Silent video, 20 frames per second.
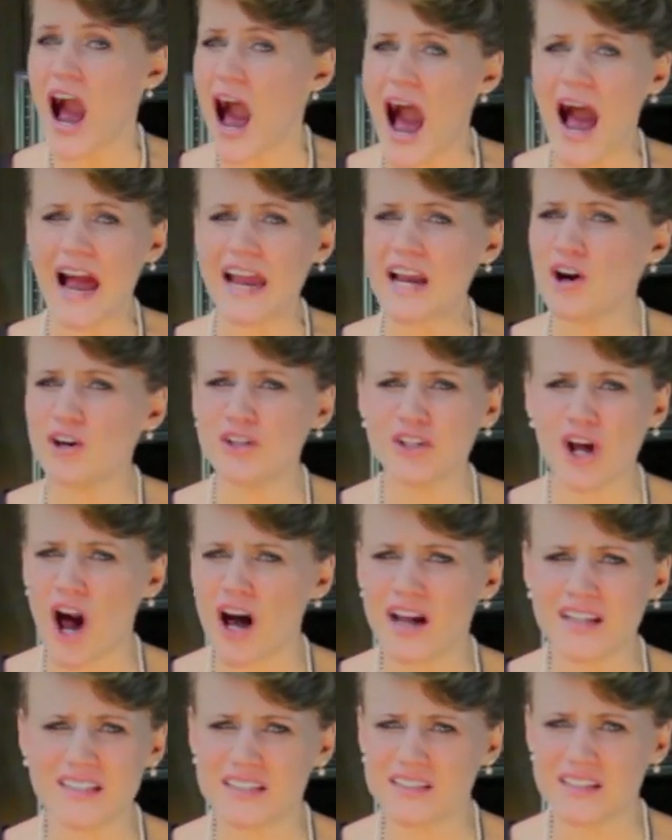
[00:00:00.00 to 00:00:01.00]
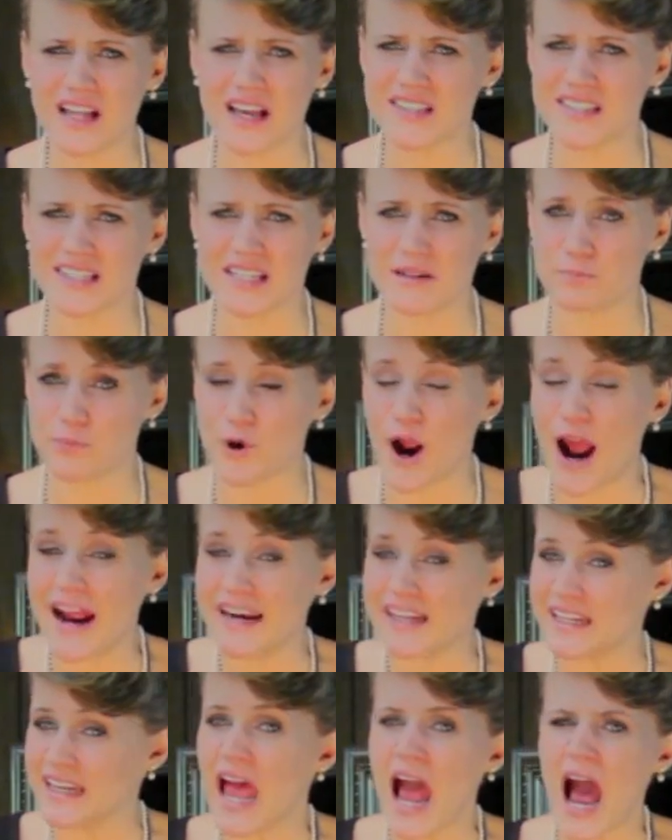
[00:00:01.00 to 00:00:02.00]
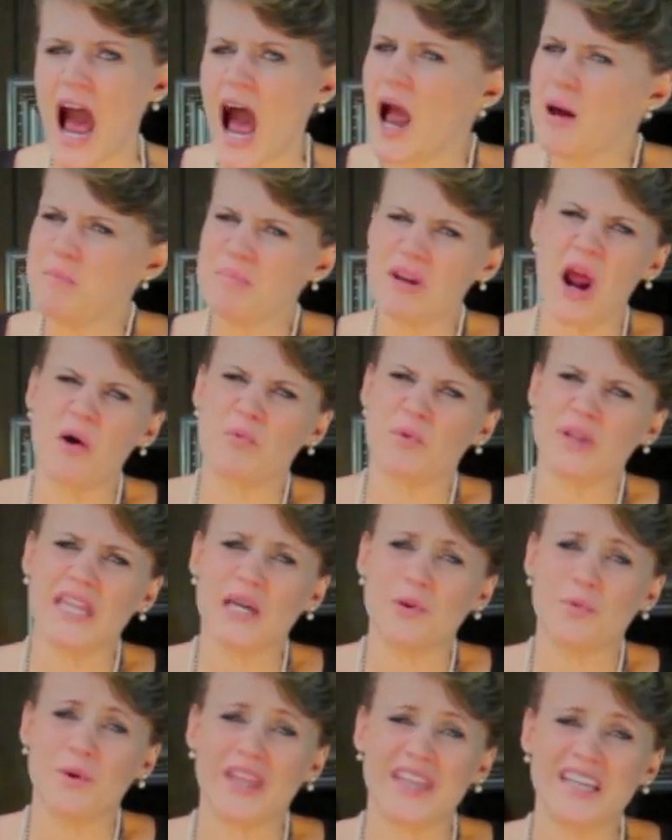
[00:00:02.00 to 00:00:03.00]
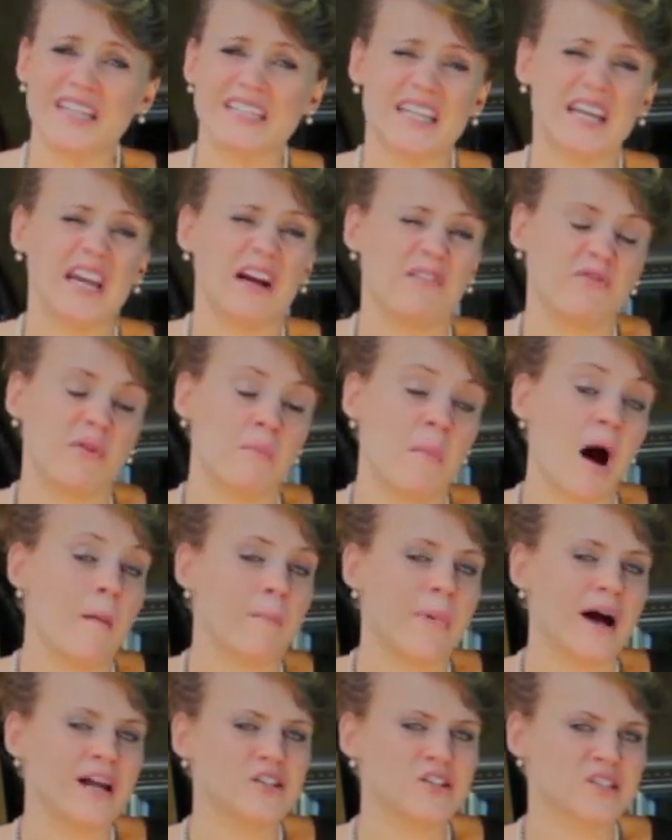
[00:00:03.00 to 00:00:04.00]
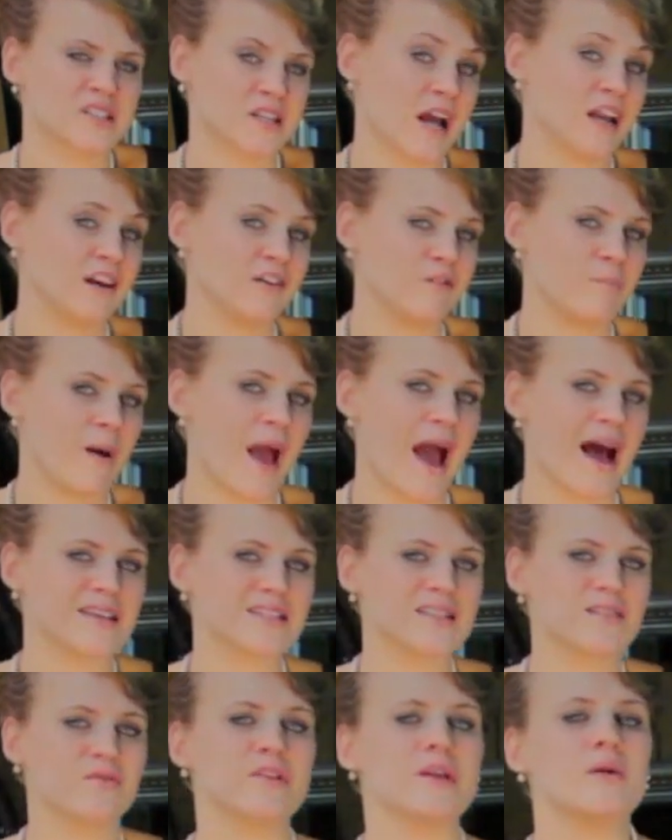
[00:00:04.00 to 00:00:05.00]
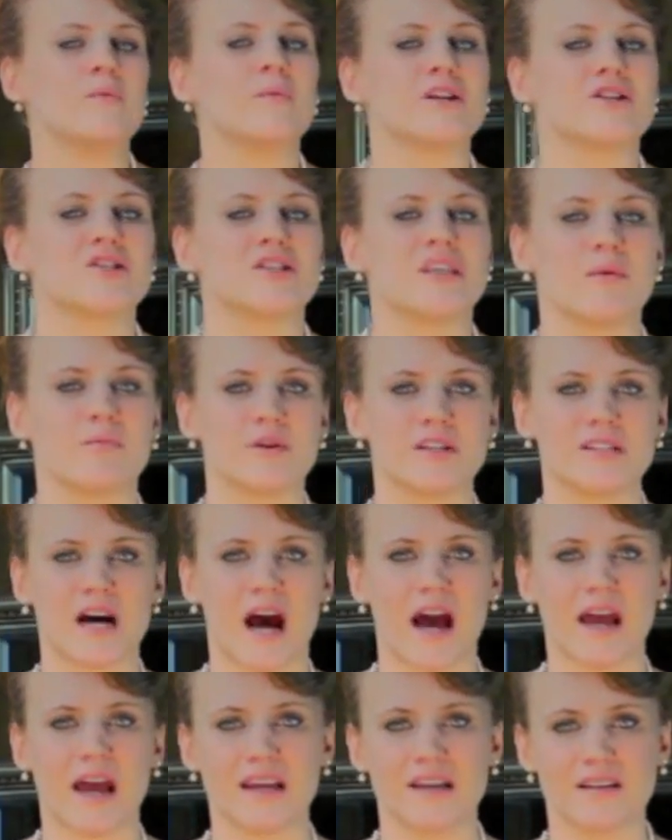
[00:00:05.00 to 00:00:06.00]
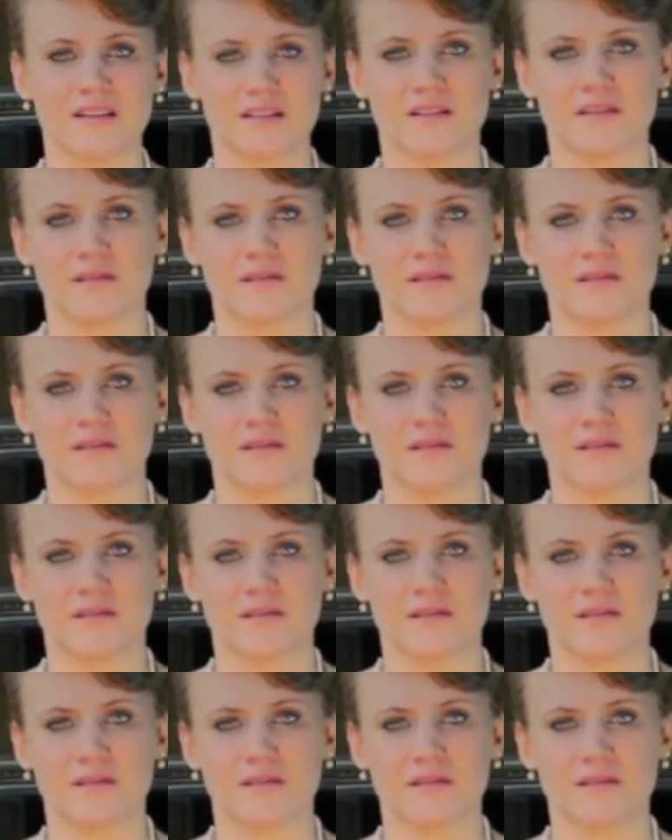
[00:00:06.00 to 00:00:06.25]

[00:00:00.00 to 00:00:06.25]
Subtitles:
I hold on to lust and pride, and I'm not really willing to give them up. I just kind of passively wish they would die.